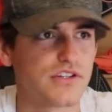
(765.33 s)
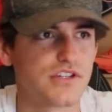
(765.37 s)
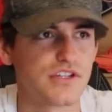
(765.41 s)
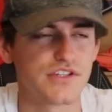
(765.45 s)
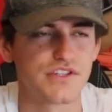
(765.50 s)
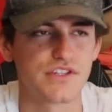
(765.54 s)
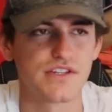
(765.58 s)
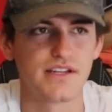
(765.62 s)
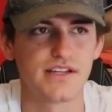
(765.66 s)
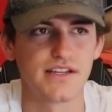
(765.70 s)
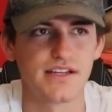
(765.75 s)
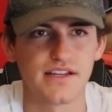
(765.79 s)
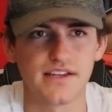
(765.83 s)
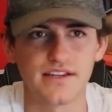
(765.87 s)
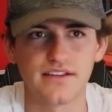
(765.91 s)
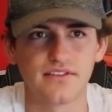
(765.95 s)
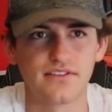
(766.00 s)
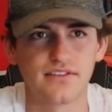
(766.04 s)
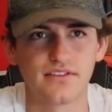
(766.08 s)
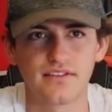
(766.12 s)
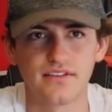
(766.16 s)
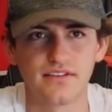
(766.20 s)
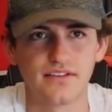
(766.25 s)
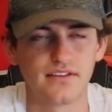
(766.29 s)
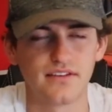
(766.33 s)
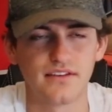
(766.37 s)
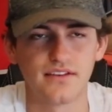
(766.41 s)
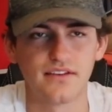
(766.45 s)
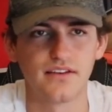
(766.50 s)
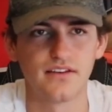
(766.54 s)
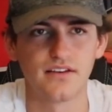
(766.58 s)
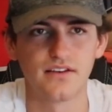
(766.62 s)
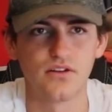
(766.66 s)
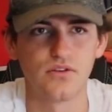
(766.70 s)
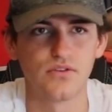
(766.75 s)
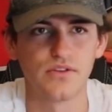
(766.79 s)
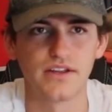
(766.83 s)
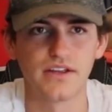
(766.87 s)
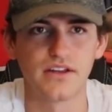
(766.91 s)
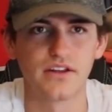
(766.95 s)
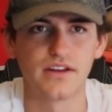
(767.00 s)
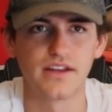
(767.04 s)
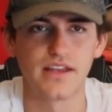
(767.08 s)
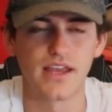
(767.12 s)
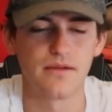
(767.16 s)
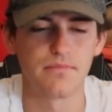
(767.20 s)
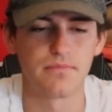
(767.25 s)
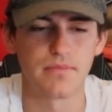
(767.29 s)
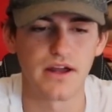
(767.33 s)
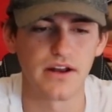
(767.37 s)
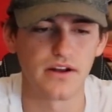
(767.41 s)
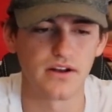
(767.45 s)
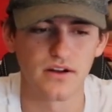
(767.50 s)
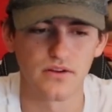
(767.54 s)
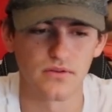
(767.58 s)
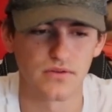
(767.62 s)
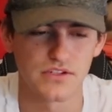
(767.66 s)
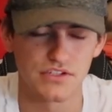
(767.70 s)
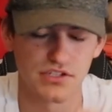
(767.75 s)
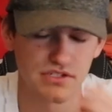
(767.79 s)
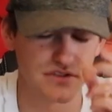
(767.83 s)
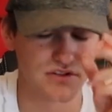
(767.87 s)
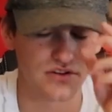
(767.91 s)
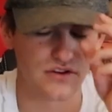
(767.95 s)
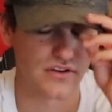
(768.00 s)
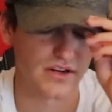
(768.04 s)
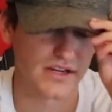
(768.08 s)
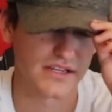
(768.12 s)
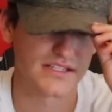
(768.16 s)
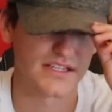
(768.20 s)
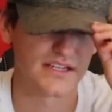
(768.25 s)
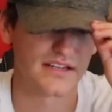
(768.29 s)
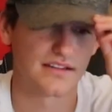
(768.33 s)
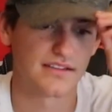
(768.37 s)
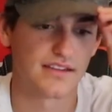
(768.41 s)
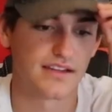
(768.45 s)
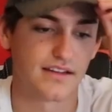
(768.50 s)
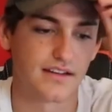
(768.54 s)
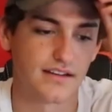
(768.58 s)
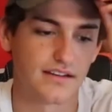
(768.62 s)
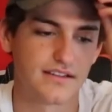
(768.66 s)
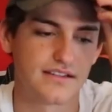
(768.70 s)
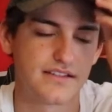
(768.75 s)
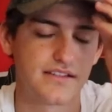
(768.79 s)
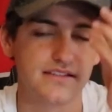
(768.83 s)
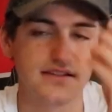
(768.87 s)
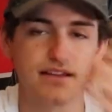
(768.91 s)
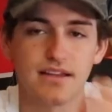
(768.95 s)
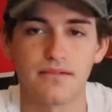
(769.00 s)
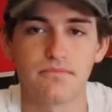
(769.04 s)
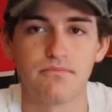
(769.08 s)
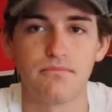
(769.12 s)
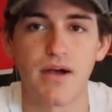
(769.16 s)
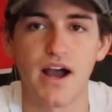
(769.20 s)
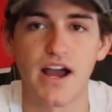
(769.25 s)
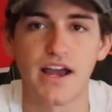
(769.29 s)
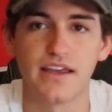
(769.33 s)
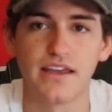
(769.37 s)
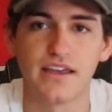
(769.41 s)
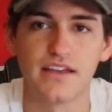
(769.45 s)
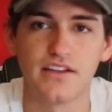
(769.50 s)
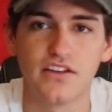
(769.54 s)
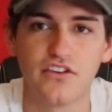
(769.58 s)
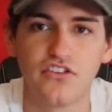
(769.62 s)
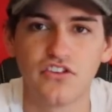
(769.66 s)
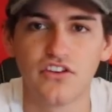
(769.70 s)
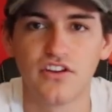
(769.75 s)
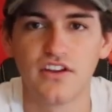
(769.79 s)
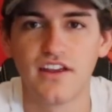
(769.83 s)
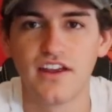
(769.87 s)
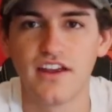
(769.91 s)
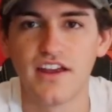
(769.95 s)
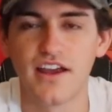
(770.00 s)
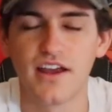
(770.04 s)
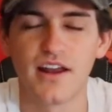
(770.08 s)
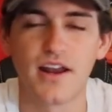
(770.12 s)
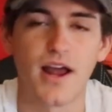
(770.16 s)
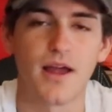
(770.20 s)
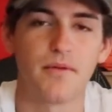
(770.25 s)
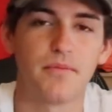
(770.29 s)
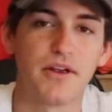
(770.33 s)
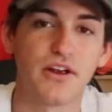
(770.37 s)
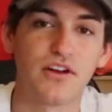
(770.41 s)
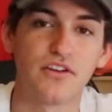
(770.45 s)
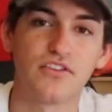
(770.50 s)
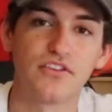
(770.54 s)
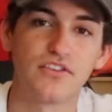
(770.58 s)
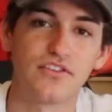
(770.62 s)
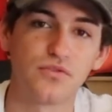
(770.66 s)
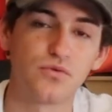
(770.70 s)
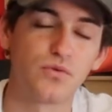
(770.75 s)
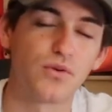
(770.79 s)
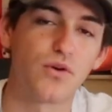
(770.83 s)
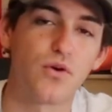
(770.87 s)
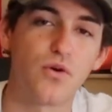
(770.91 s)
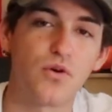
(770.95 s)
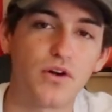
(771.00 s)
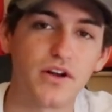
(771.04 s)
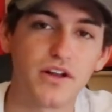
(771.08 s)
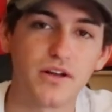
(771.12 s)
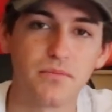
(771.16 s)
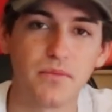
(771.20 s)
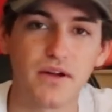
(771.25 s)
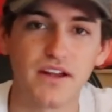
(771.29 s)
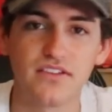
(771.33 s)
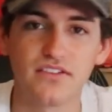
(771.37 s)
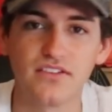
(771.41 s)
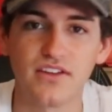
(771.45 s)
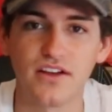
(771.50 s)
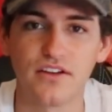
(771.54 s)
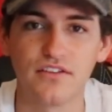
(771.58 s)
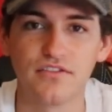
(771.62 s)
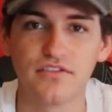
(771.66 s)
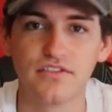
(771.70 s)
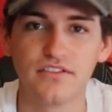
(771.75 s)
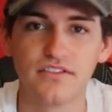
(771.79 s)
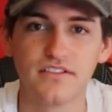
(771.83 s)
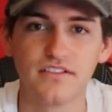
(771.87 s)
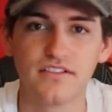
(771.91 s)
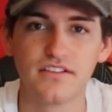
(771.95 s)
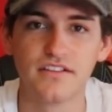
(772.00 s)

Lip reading: Just he's only gonna get better, which is crazy to think because he's like my age, and I'm here just recording myself.